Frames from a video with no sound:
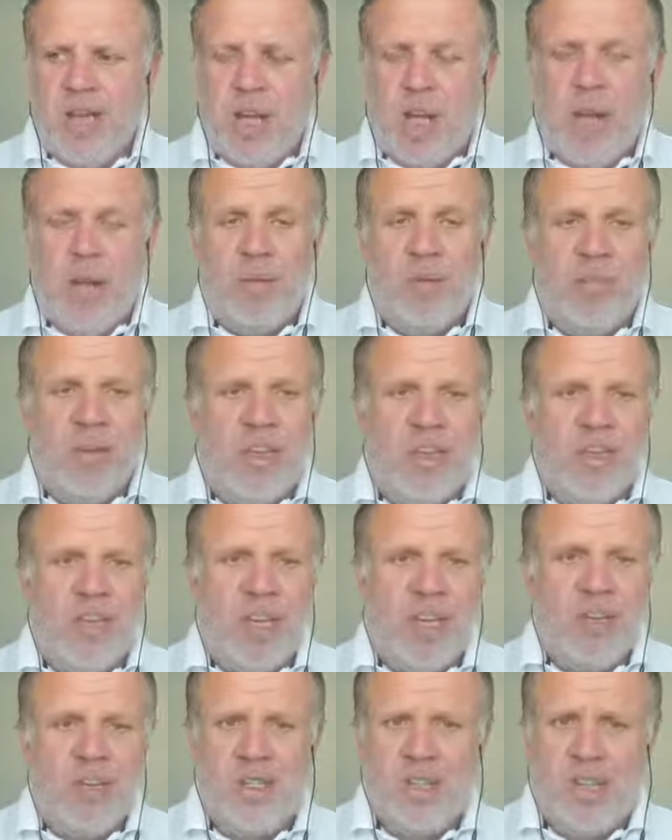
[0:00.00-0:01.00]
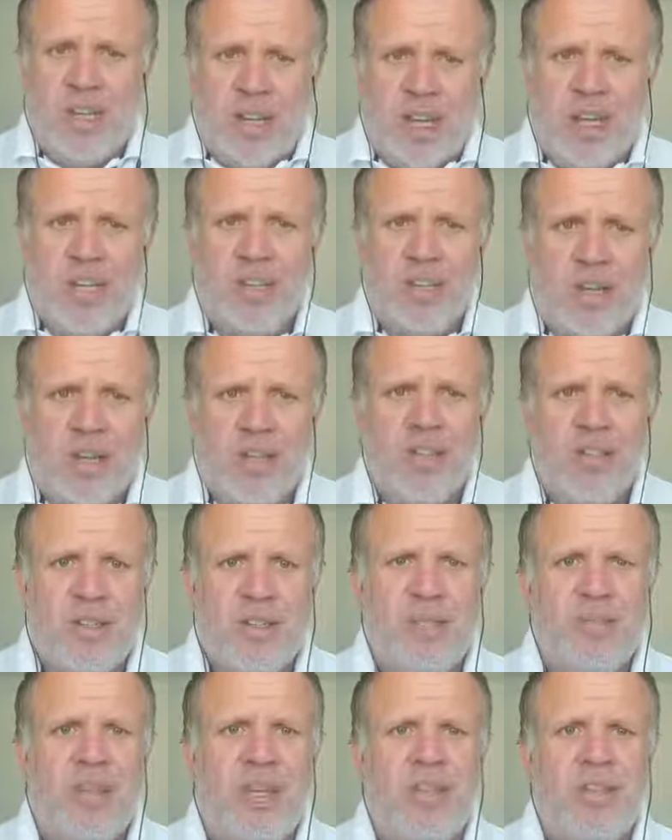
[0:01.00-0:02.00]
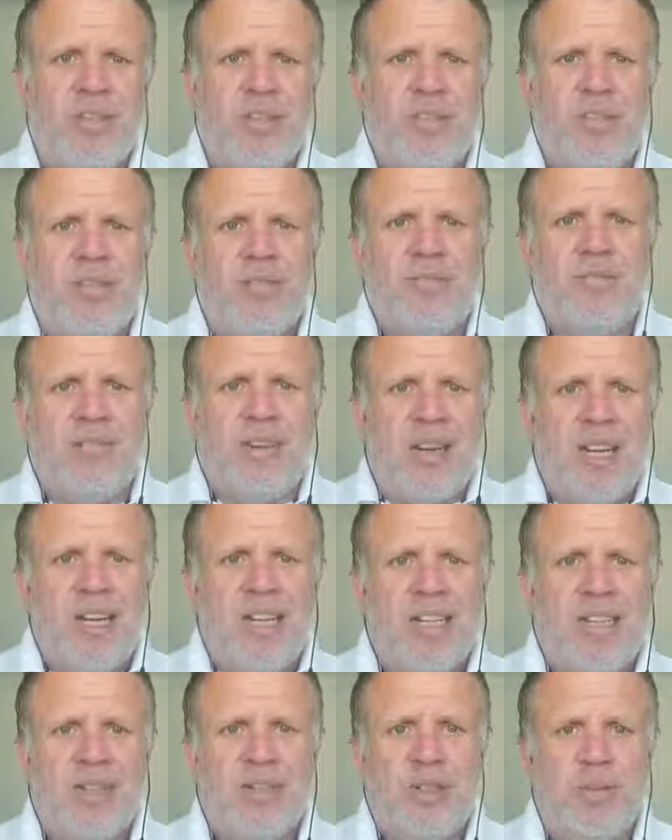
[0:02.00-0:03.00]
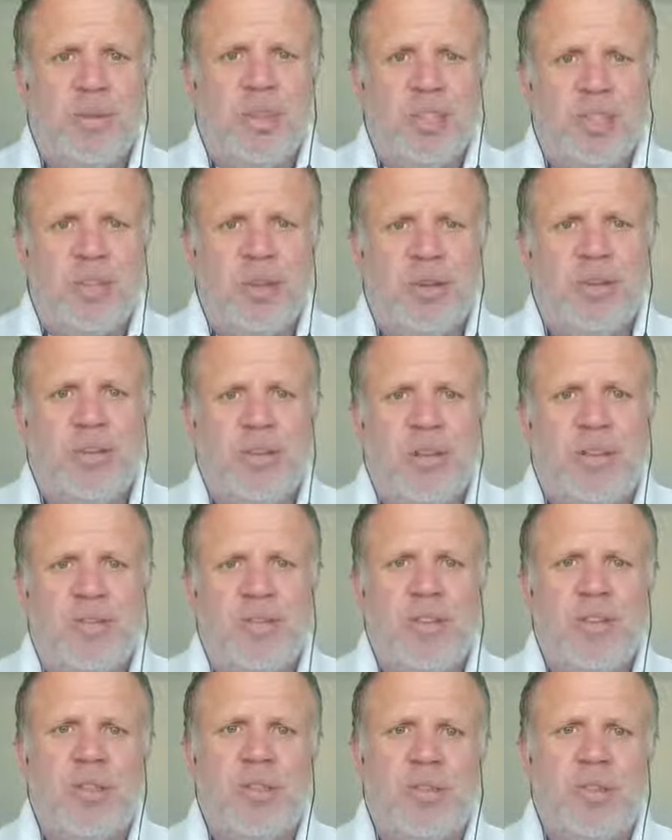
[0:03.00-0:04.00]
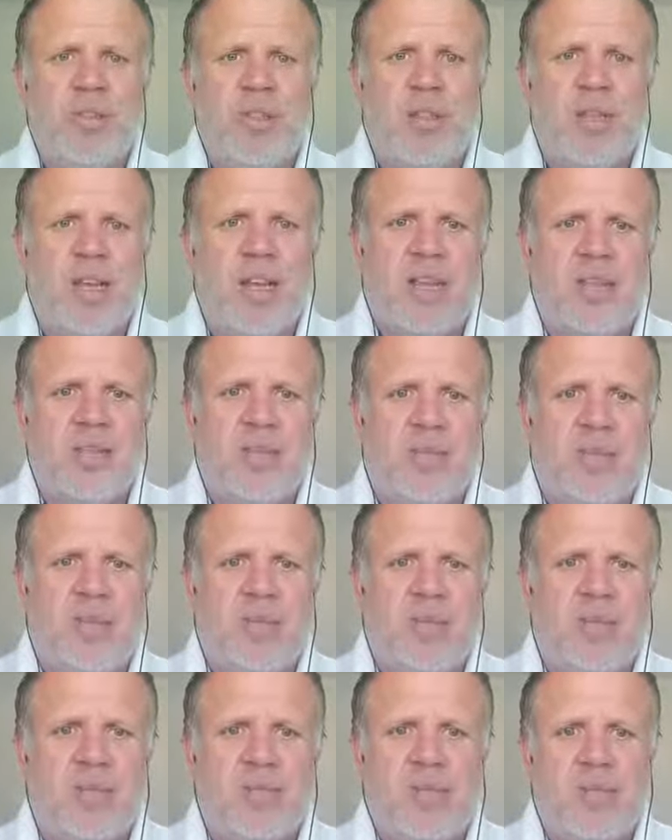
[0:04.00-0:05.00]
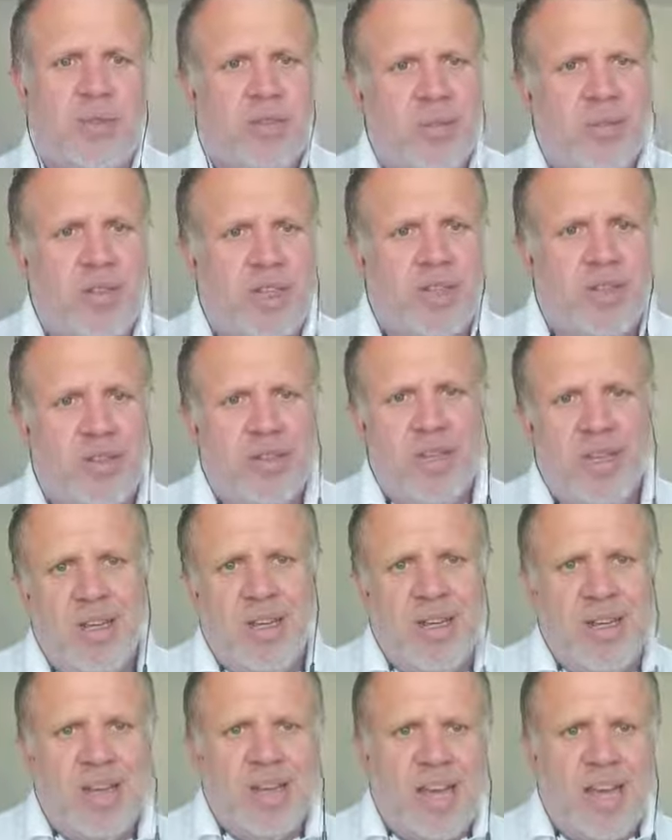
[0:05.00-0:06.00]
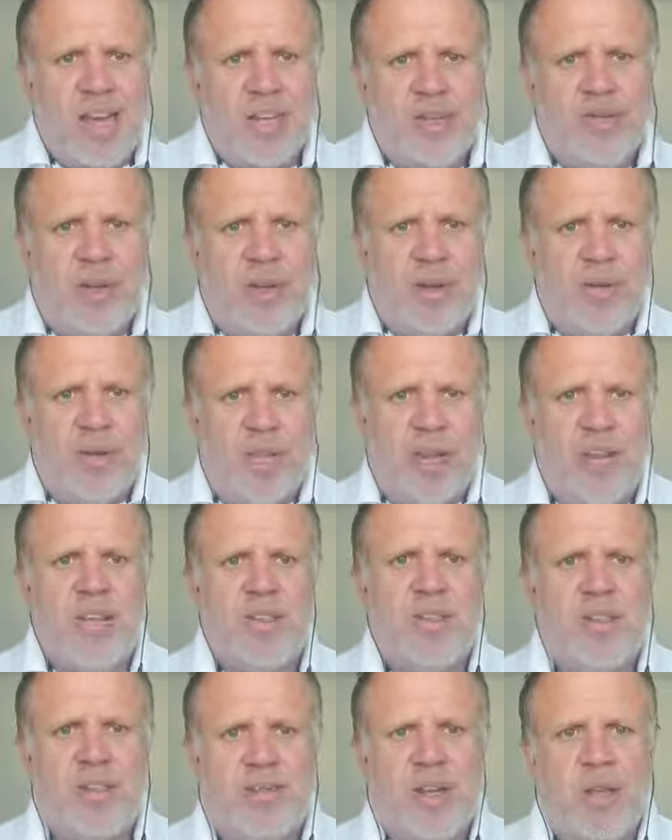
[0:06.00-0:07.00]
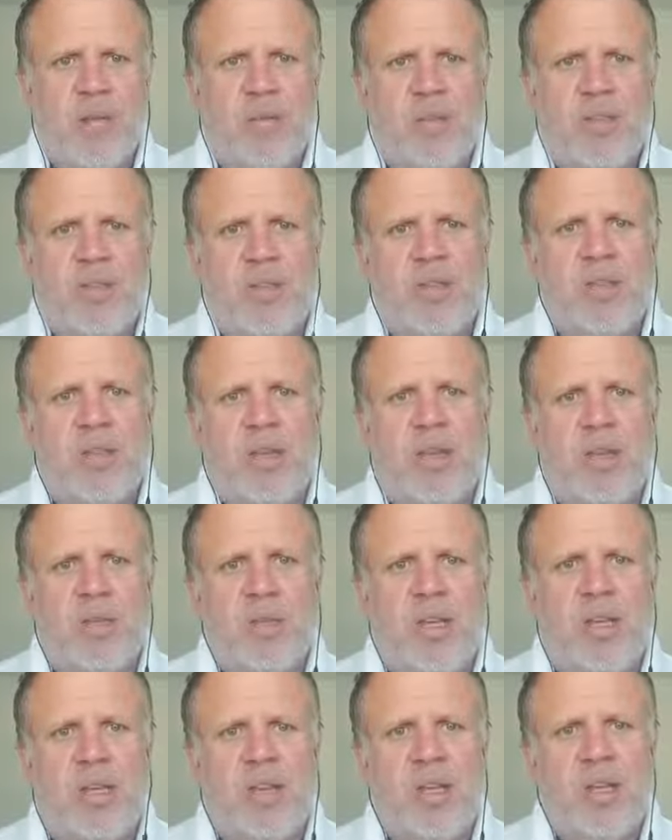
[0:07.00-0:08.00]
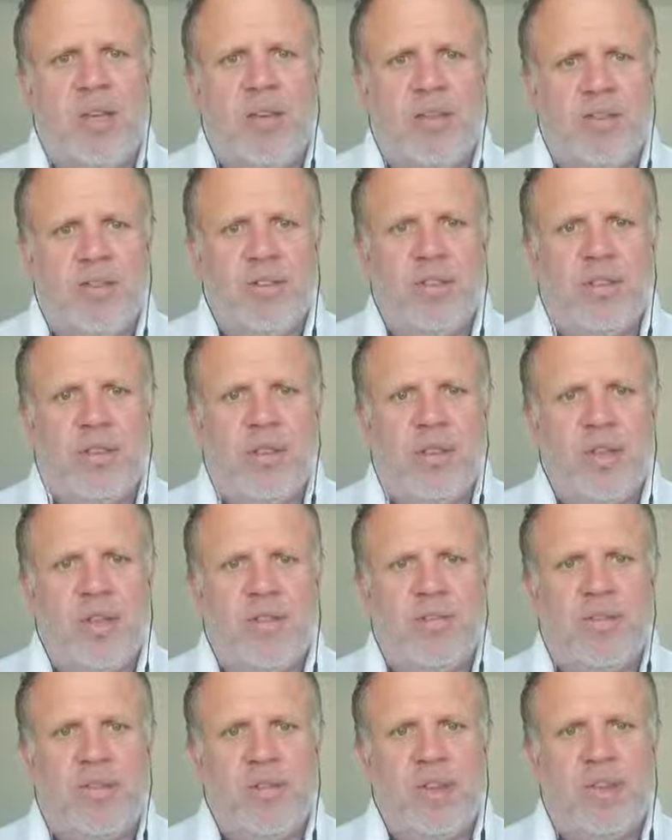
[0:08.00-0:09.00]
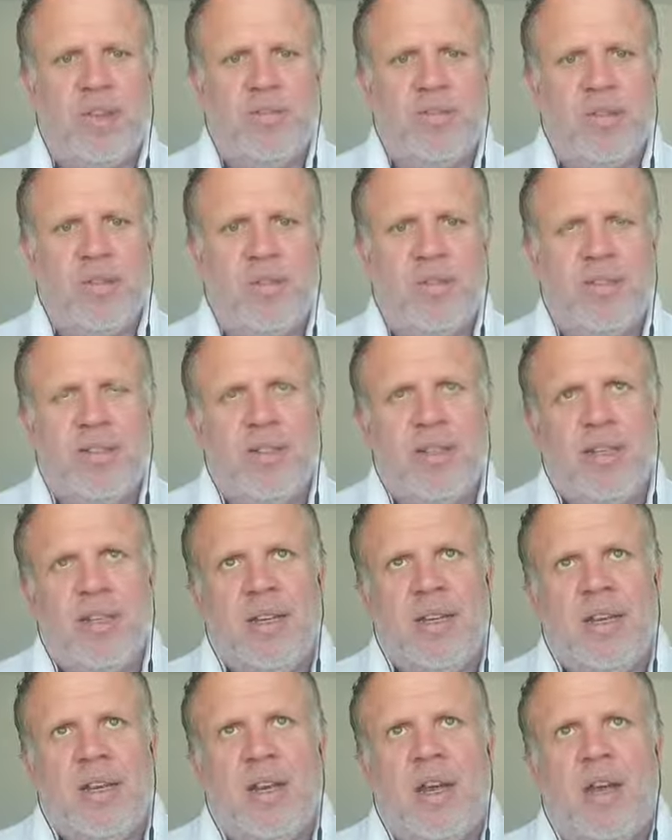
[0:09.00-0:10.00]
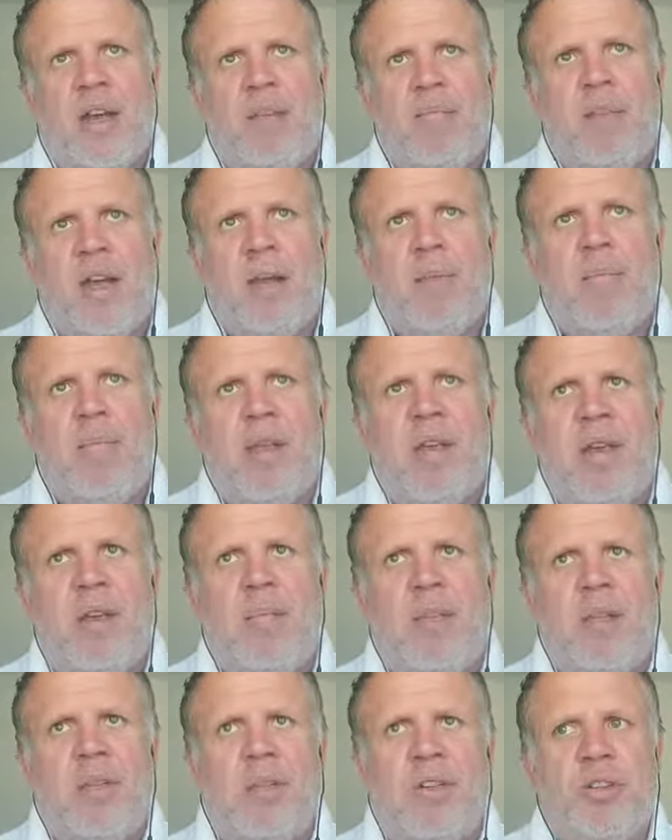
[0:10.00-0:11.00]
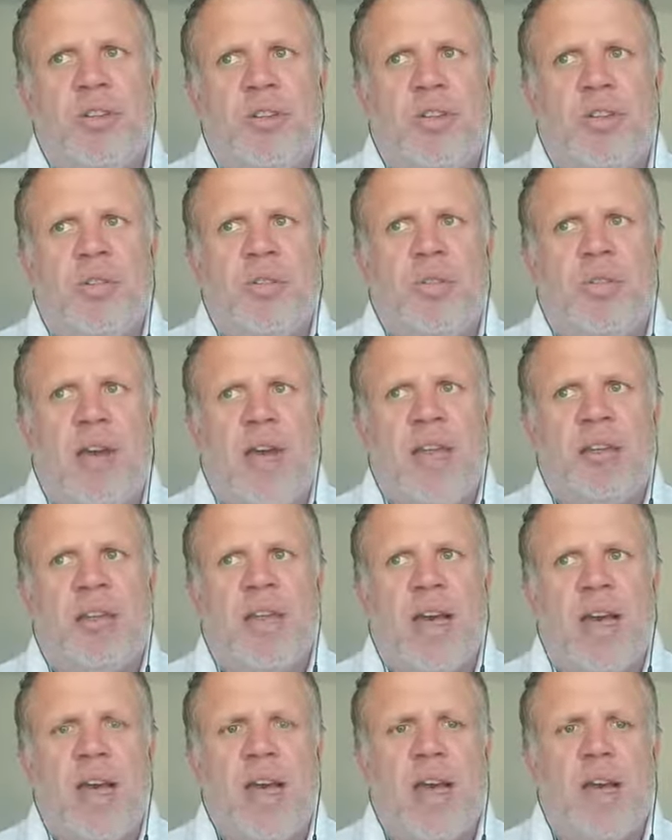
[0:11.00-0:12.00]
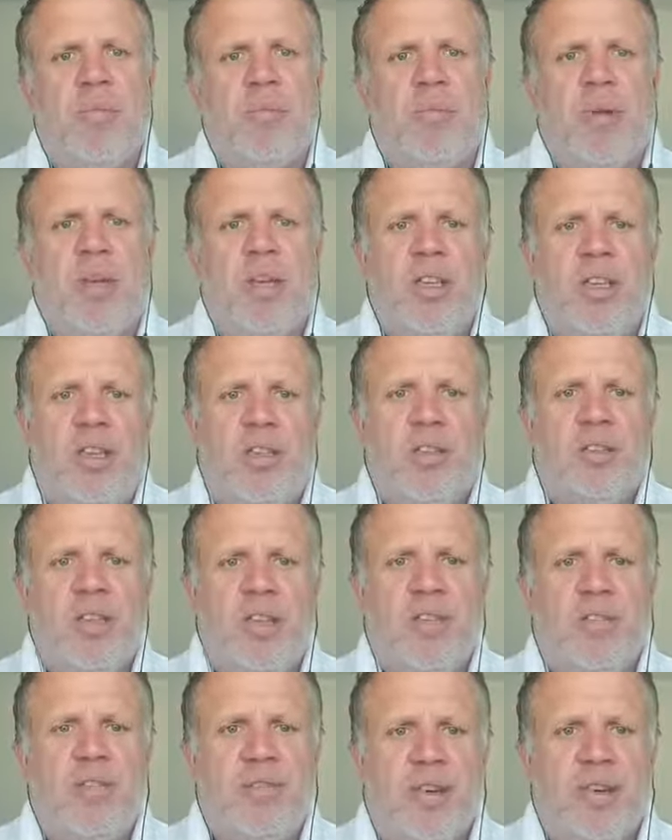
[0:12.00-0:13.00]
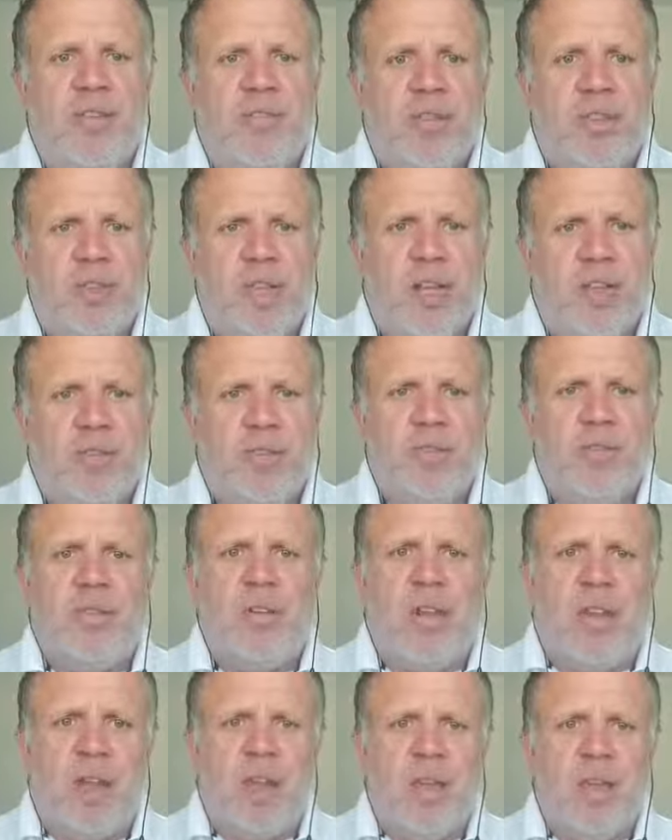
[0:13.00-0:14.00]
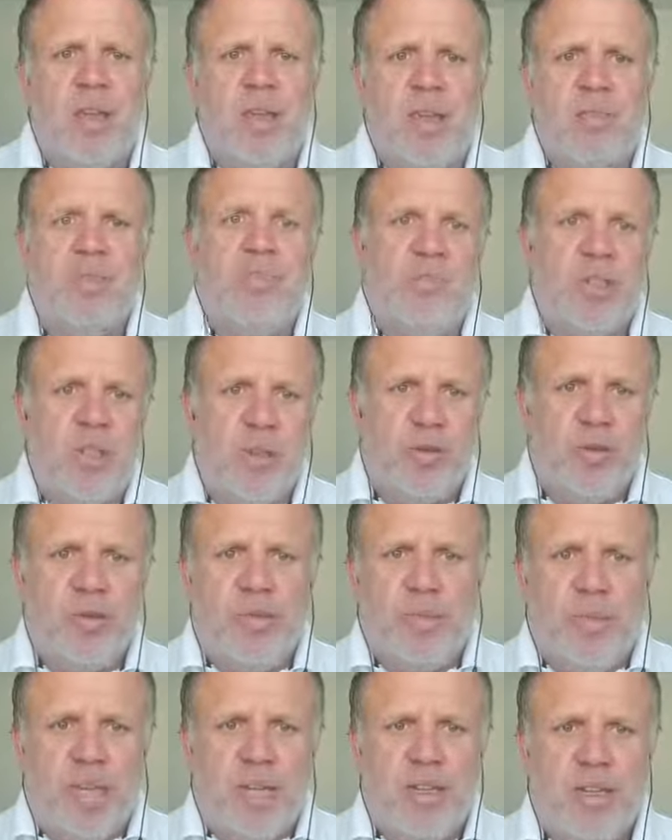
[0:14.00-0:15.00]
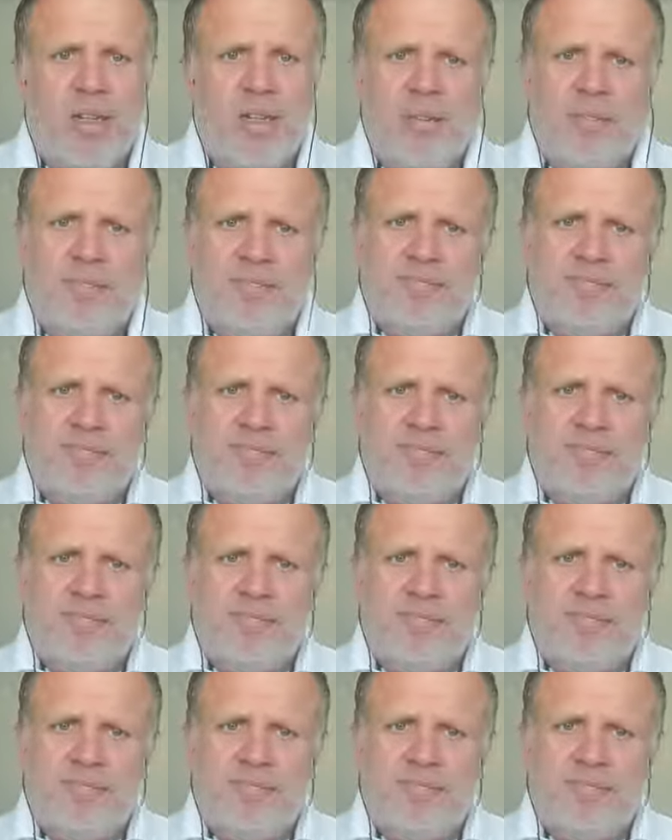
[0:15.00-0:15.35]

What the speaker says: I believe cash is going to get tighter because very little has been sold over the course of the last 3 months, which means cash flow in the next 3 months is going to be even tougher. And many people are trying to ride that out by using free for channels like social media.